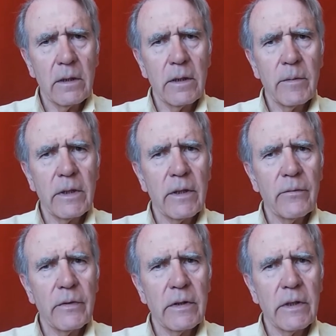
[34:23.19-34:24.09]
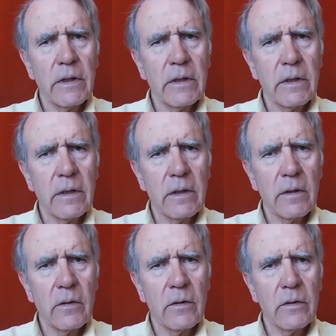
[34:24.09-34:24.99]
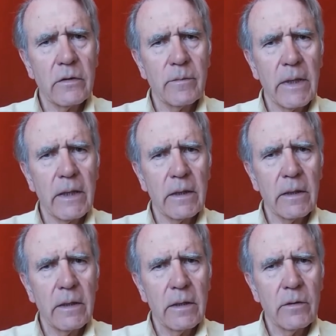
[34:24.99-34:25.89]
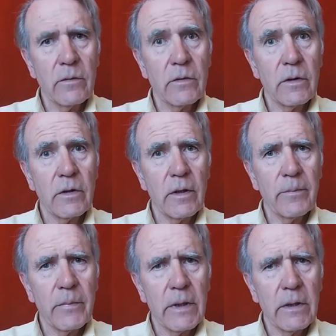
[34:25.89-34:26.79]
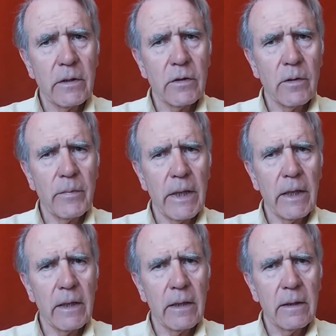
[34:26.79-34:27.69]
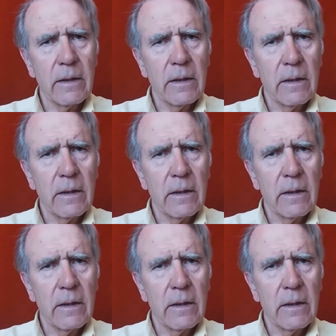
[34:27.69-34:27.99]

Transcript: Only metaphysics goes back to the top, the being,